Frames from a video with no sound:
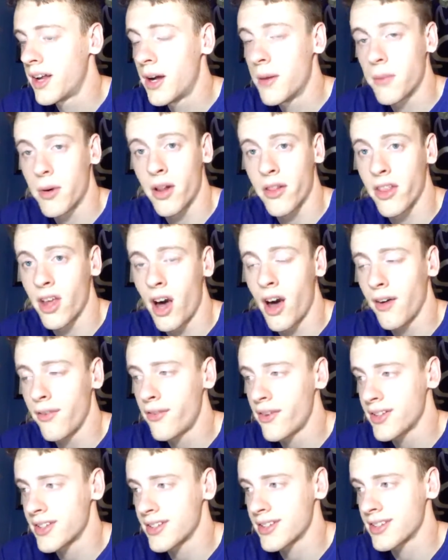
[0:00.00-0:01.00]
But on the
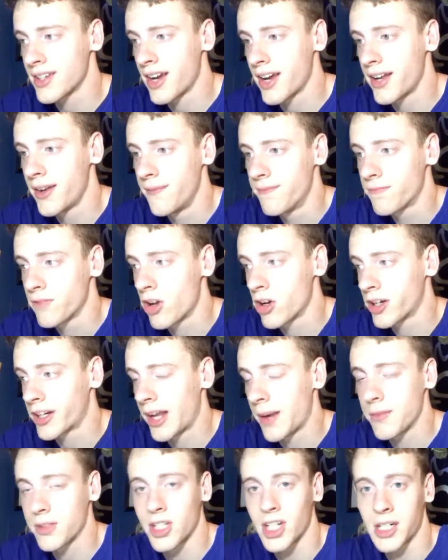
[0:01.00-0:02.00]
offensive side, okay,
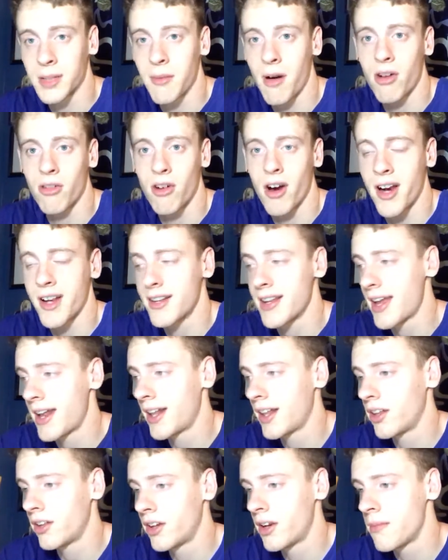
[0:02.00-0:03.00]
I'm going to talk about Ryan
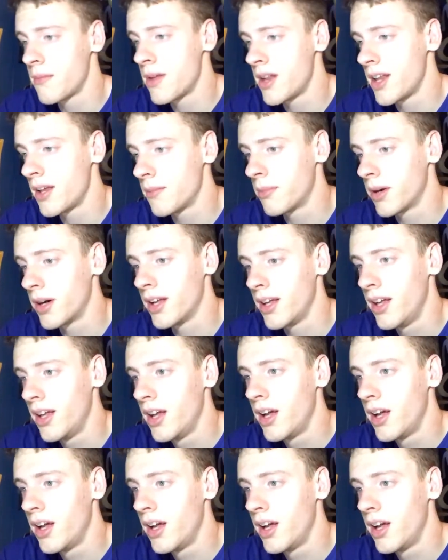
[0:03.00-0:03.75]
Tannehill in a minute, but